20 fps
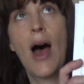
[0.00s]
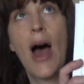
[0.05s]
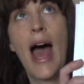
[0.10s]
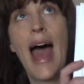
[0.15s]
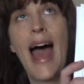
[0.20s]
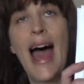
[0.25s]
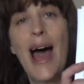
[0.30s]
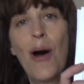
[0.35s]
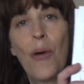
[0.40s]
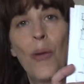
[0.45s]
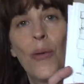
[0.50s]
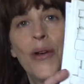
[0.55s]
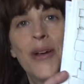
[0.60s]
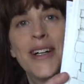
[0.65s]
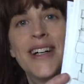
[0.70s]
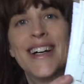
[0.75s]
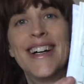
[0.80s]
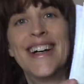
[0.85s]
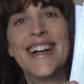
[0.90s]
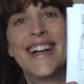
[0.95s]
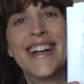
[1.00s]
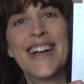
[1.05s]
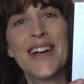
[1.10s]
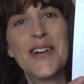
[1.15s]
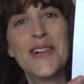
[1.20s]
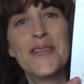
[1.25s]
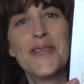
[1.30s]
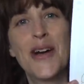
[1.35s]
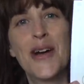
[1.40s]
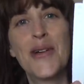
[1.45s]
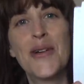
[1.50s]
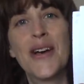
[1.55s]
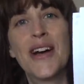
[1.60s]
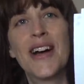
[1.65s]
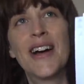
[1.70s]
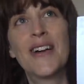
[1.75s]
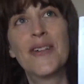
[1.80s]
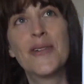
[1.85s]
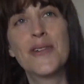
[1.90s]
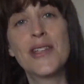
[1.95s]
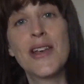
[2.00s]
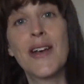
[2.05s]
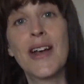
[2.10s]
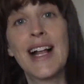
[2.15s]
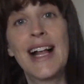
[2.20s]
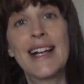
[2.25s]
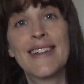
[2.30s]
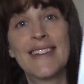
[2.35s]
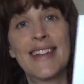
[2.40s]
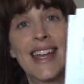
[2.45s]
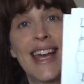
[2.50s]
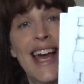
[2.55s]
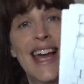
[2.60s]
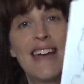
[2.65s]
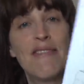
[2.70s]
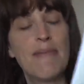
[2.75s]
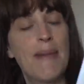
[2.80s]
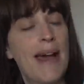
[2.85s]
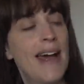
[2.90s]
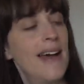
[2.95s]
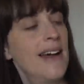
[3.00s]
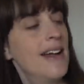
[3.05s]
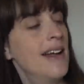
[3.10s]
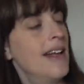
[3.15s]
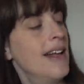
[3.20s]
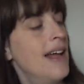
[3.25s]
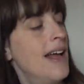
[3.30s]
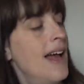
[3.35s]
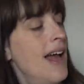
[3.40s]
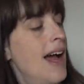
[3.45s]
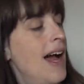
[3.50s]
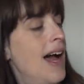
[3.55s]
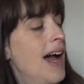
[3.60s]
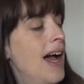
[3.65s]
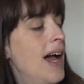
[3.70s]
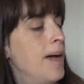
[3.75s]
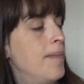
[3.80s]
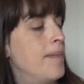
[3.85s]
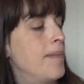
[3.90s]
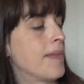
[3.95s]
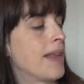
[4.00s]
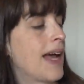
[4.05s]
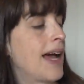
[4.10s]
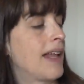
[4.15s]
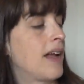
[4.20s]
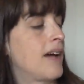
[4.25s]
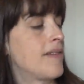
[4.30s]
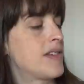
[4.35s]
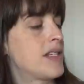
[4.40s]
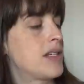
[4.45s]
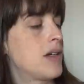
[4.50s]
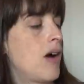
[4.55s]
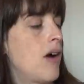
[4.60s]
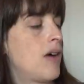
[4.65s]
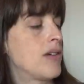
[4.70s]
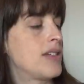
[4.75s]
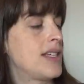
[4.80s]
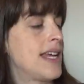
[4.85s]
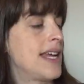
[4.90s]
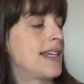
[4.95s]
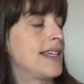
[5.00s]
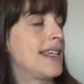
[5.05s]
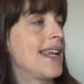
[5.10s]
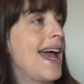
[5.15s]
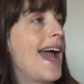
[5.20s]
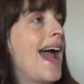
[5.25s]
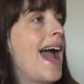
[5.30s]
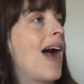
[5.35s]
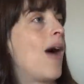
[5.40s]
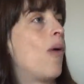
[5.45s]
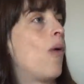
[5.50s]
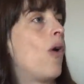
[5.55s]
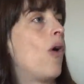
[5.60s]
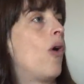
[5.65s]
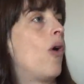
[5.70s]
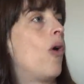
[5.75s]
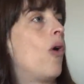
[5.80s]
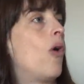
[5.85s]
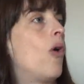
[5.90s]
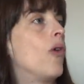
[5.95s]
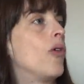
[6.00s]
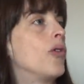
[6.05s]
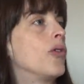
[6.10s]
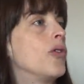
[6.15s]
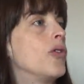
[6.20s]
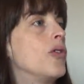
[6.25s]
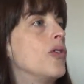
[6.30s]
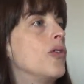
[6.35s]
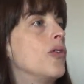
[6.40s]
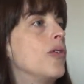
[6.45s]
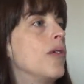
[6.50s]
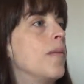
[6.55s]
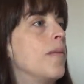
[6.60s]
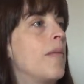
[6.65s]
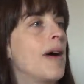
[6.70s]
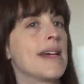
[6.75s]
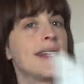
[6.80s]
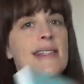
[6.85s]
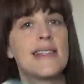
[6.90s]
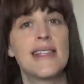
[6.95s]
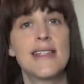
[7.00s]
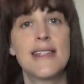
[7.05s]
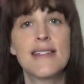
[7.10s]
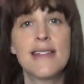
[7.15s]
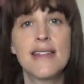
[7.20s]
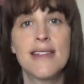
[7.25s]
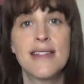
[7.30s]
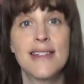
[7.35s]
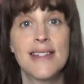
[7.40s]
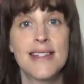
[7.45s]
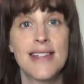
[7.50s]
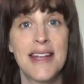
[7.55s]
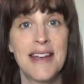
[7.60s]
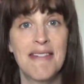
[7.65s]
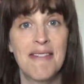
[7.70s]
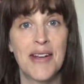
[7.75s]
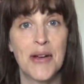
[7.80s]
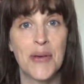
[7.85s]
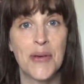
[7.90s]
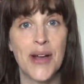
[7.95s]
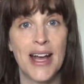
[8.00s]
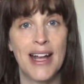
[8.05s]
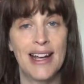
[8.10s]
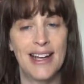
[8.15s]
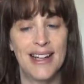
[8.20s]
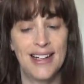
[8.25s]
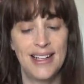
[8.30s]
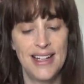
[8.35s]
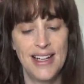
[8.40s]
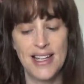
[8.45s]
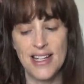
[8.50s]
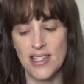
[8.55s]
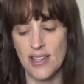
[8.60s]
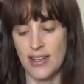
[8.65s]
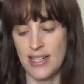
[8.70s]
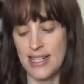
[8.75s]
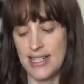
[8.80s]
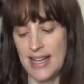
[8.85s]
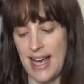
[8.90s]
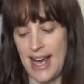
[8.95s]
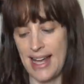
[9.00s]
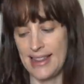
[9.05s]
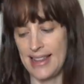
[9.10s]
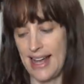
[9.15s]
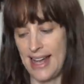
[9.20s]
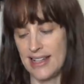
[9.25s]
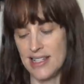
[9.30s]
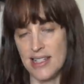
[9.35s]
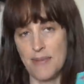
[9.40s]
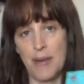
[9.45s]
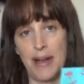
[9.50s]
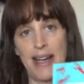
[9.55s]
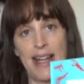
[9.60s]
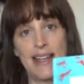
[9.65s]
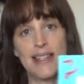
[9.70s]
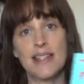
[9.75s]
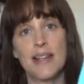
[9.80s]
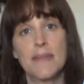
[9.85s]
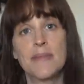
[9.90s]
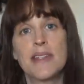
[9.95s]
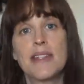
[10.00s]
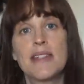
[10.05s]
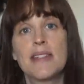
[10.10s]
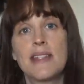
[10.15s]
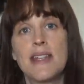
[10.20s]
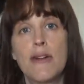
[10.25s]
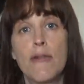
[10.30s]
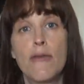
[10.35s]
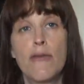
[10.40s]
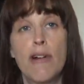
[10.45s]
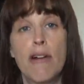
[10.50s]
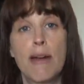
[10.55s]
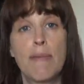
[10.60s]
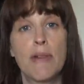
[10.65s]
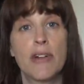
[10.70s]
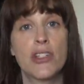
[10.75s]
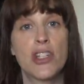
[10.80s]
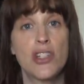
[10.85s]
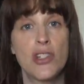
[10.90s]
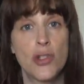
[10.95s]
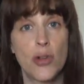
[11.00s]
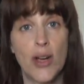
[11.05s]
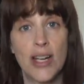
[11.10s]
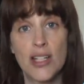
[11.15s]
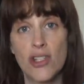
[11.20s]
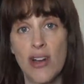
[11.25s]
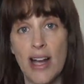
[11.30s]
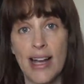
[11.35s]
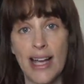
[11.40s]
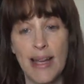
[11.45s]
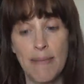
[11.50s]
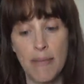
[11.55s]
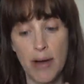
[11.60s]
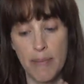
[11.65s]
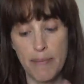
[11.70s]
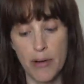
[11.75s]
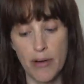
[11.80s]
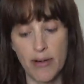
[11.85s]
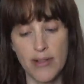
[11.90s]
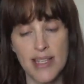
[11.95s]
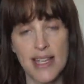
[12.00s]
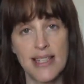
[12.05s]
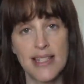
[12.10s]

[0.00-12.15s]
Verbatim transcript: Auel, who wrote also Clan of the Cave Bear, and I've started now on My Sister the Serial Killer, so I need to add that to my list. So I'm still very much enjoying tracking my books.